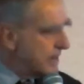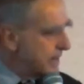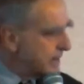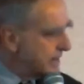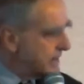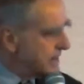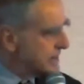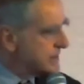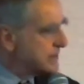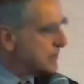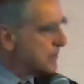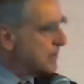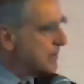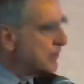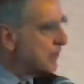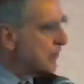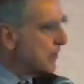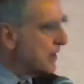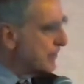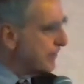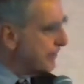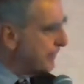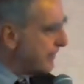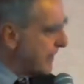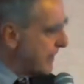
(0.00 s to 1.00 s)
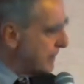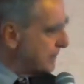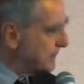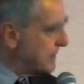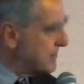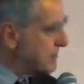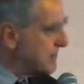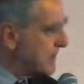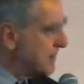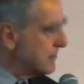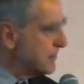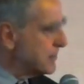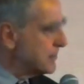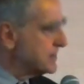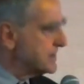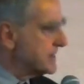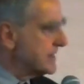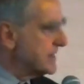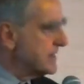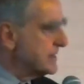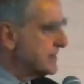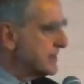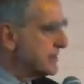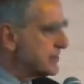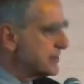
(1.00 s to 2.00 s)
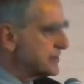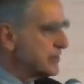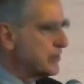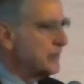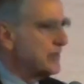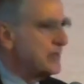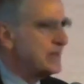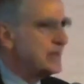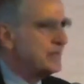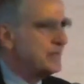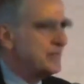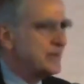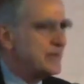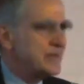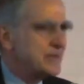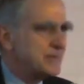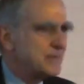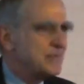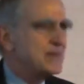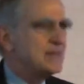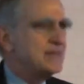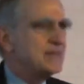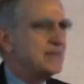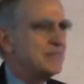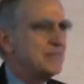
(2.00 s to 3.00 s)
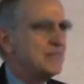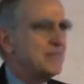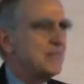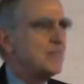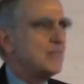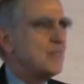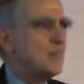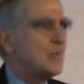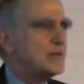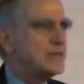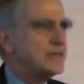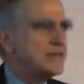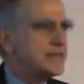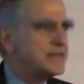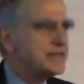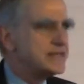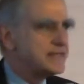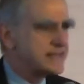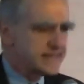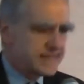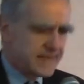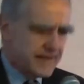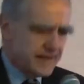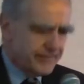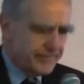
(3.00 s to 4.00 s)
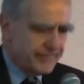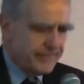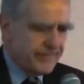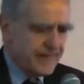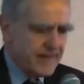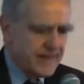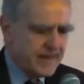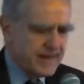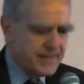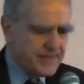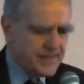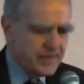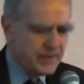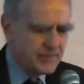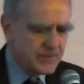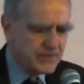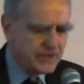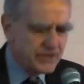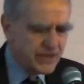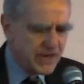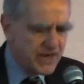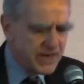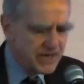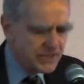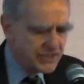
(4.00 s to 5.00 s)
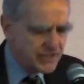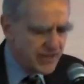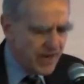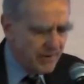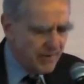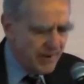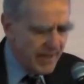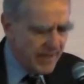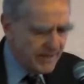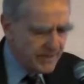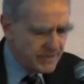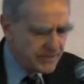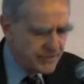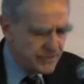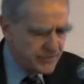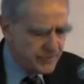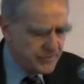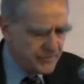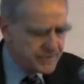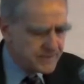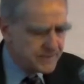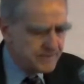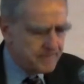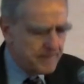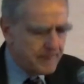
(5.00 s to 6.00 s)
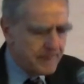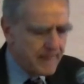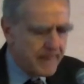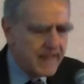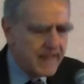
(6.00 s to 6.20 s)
readings, and we brought family members in, so we did stuff, and I think we changed our attitudes.